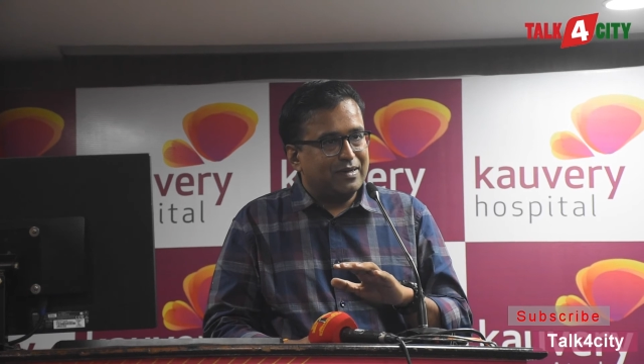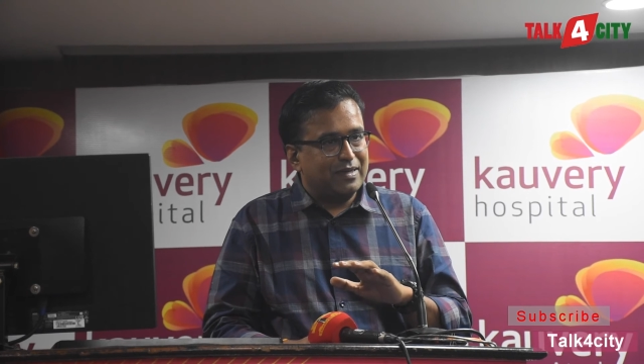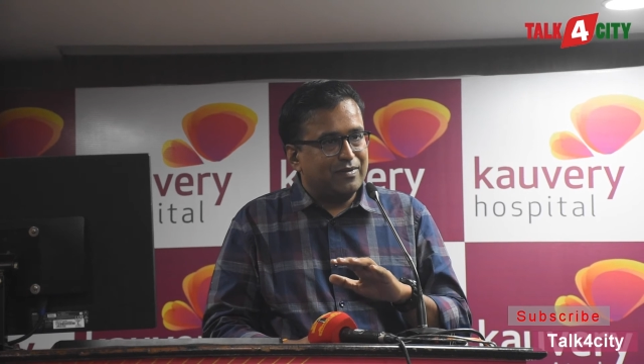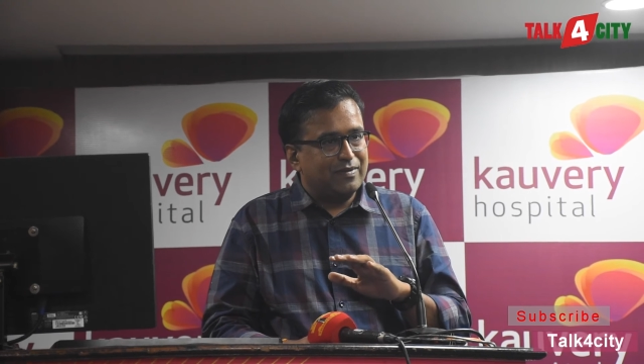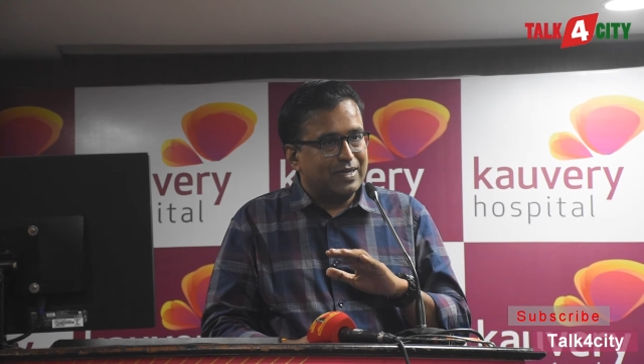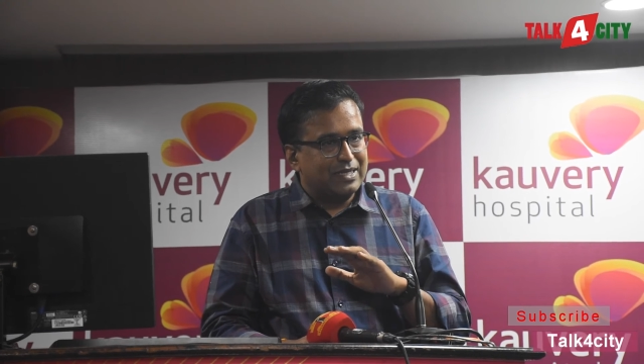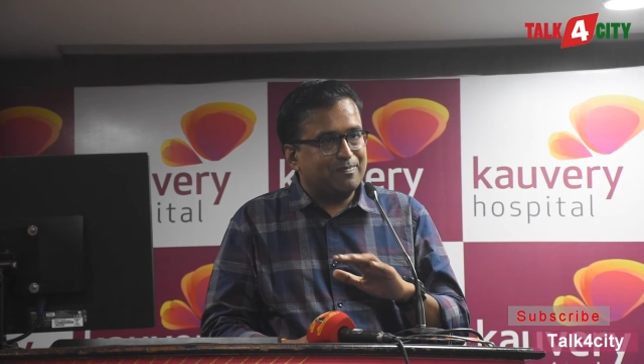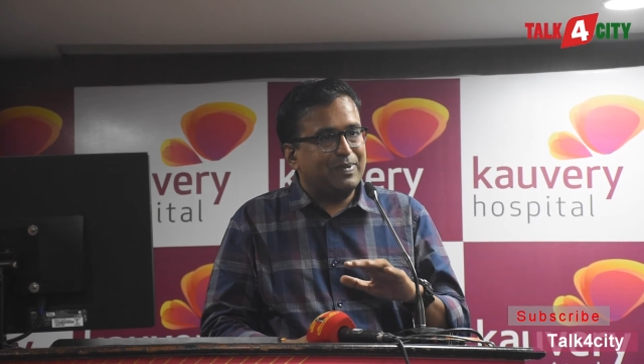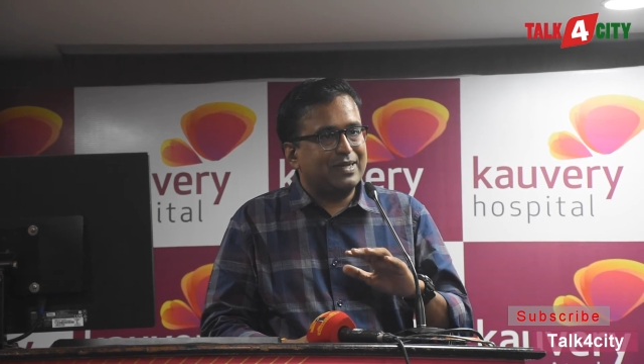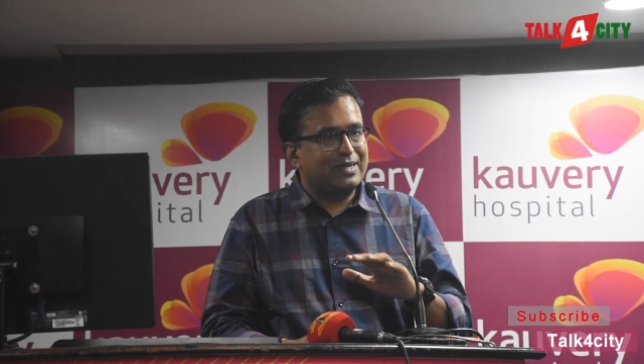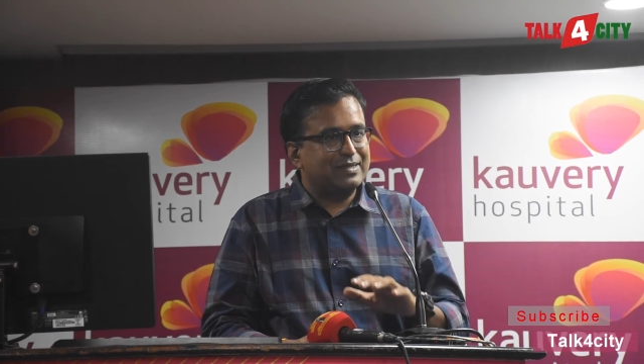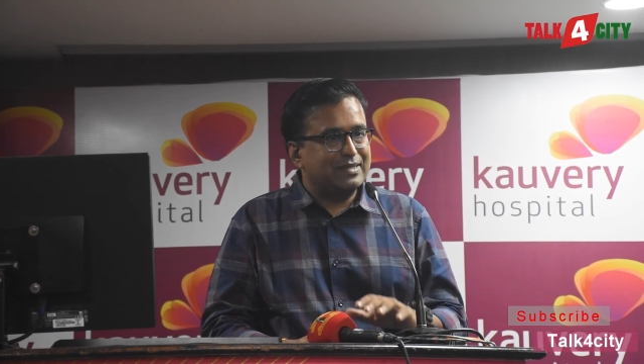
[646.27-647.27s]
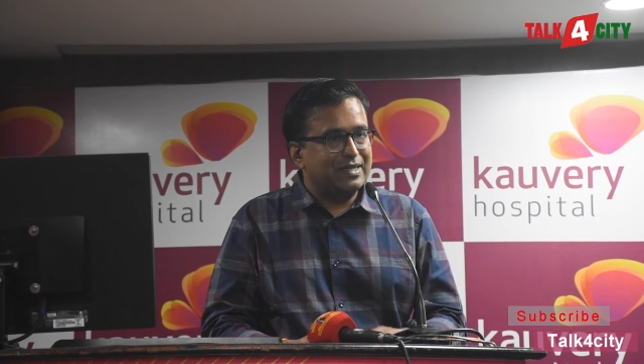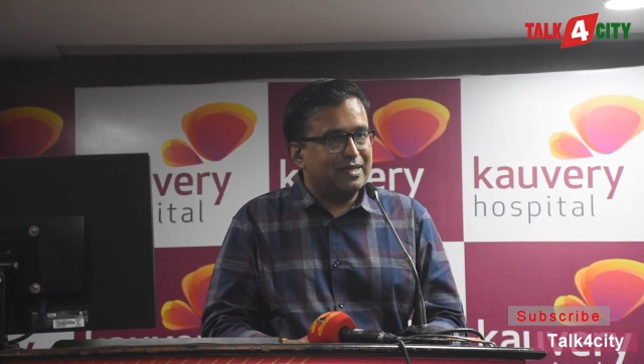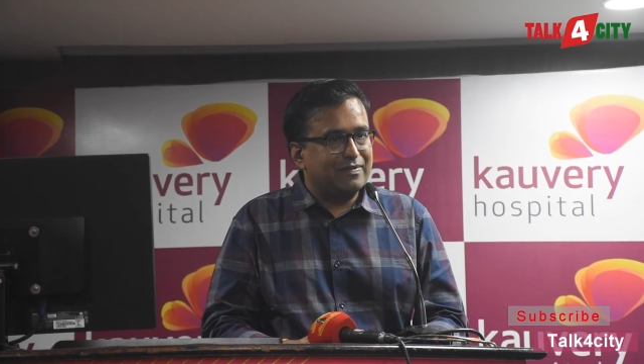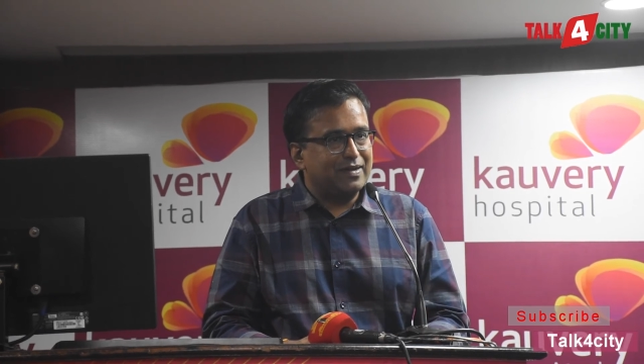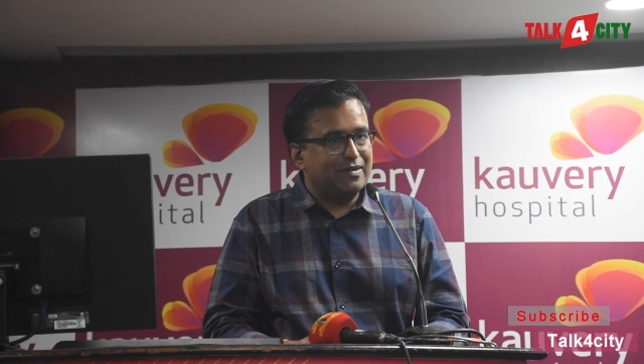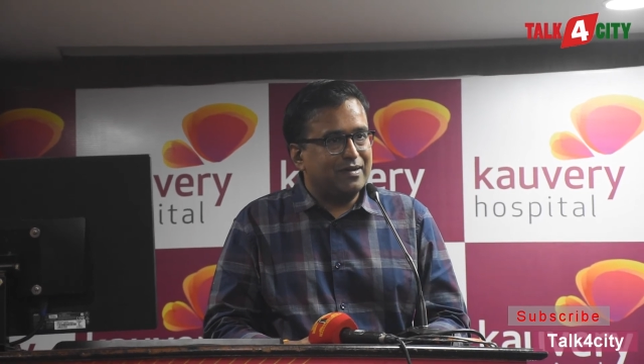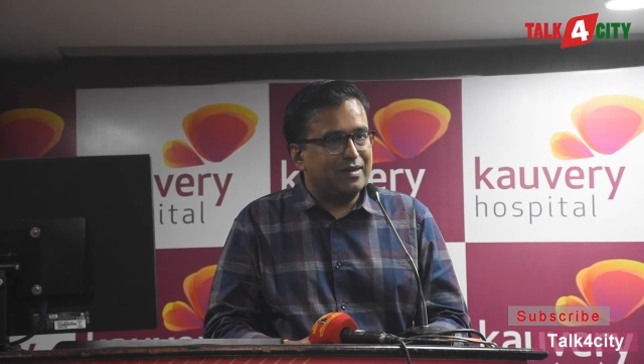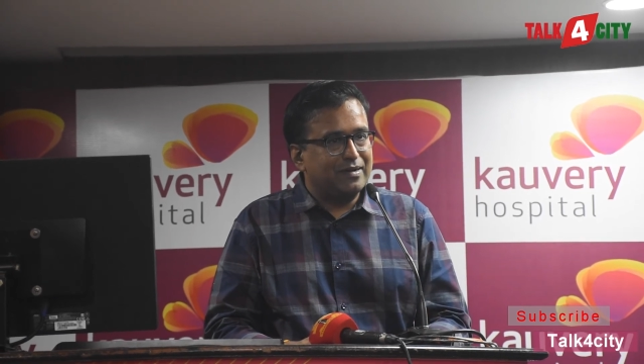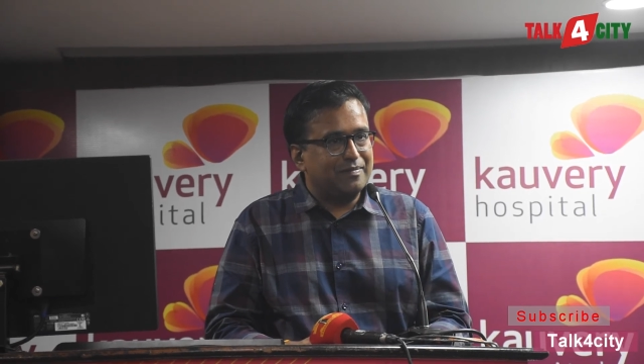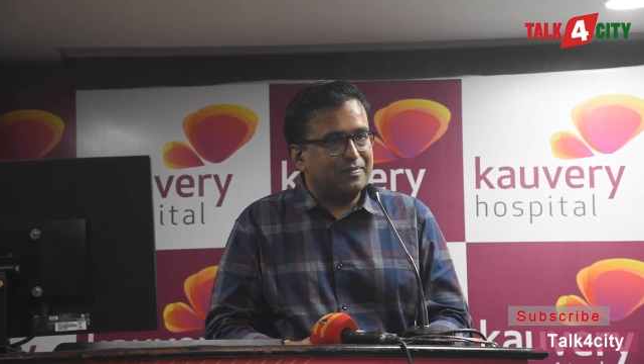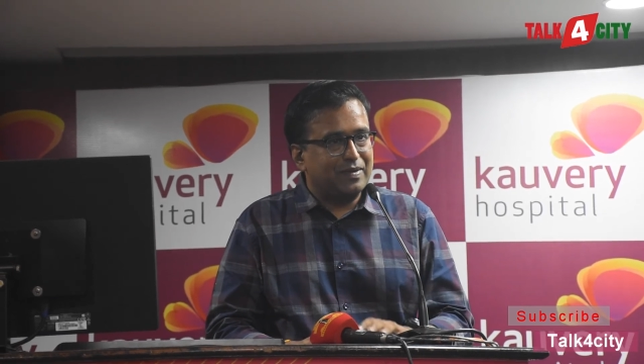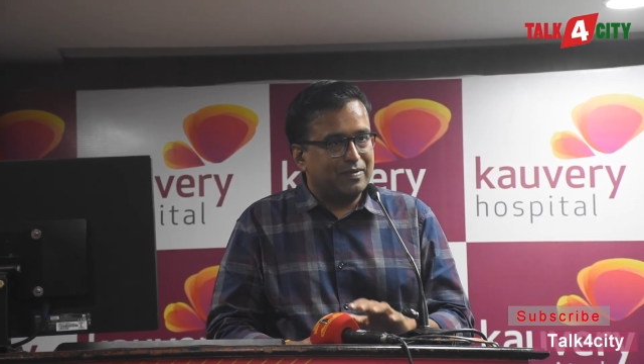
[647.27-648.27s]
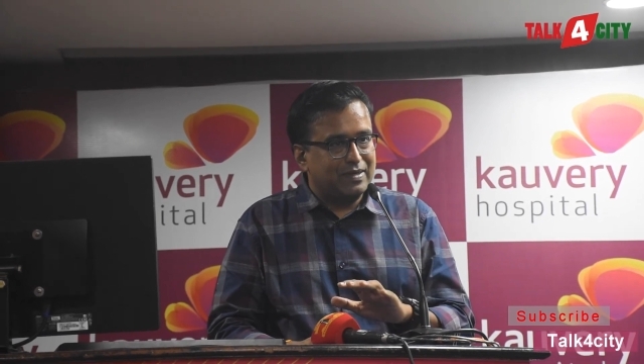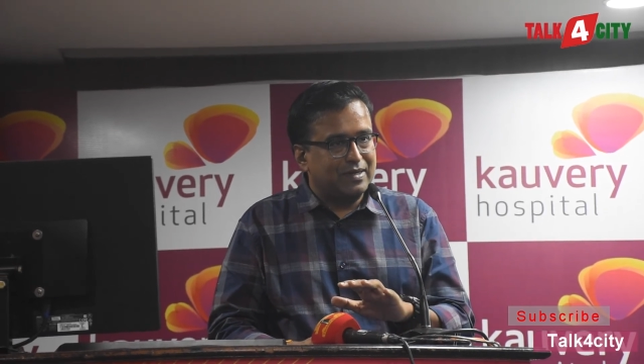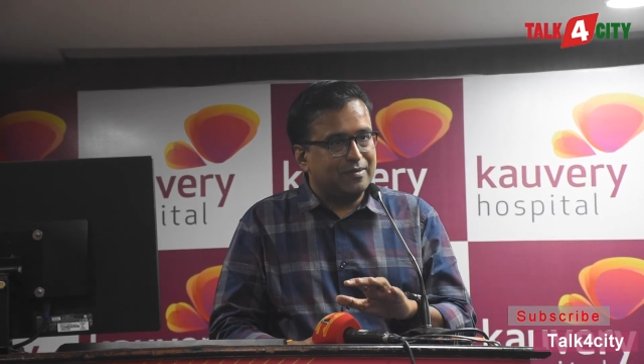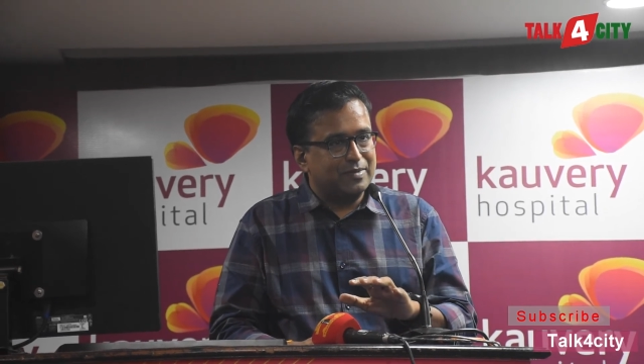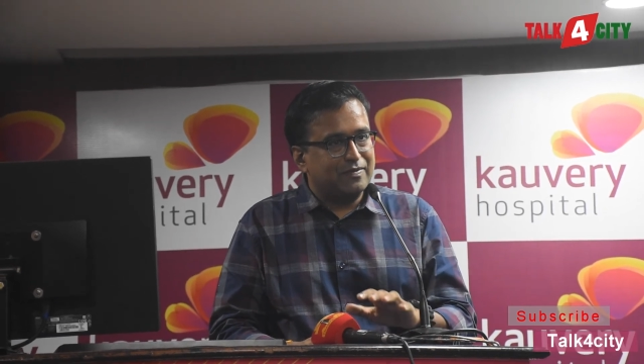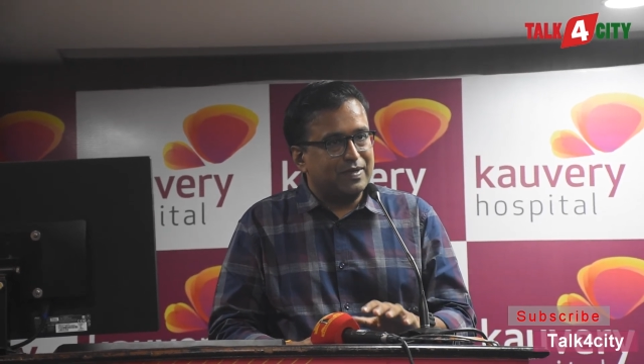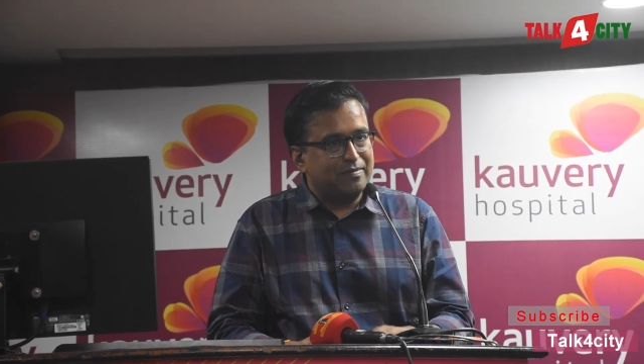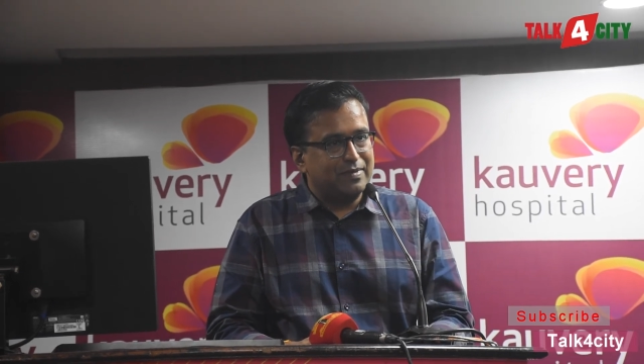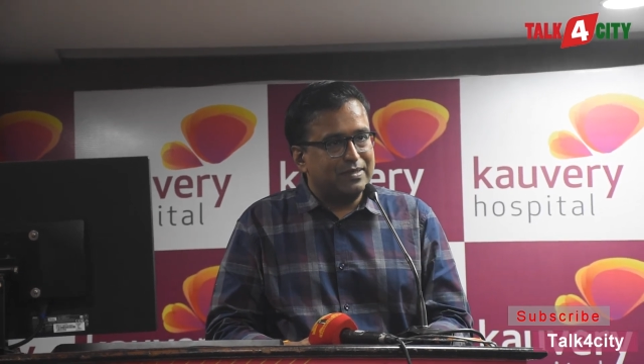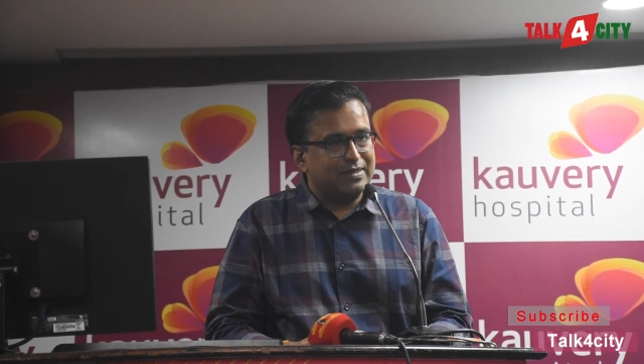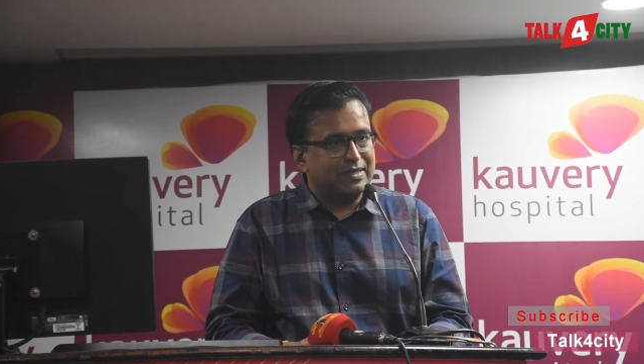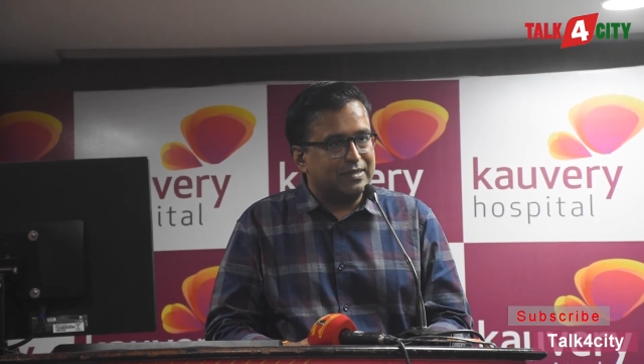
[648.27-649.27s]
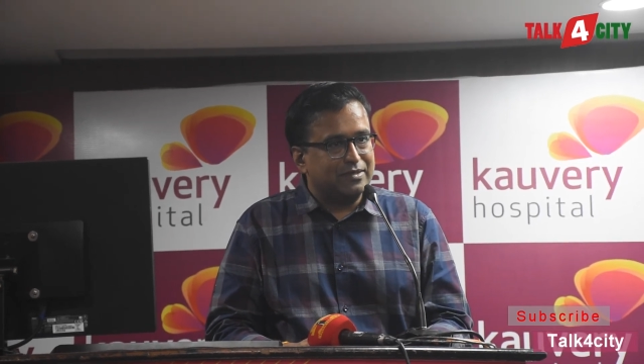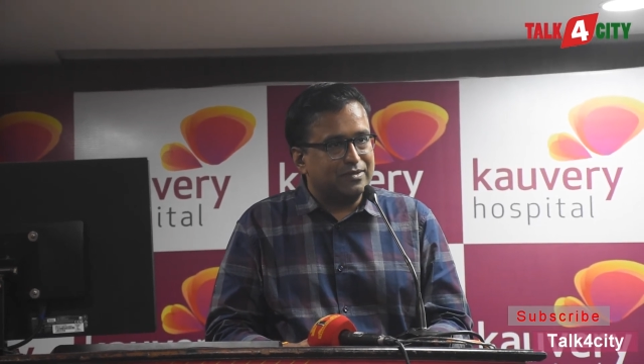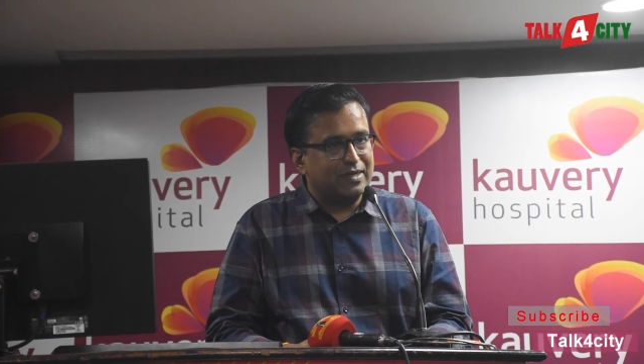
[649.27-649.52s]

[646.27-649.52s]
you know, expectation level in terms of administration.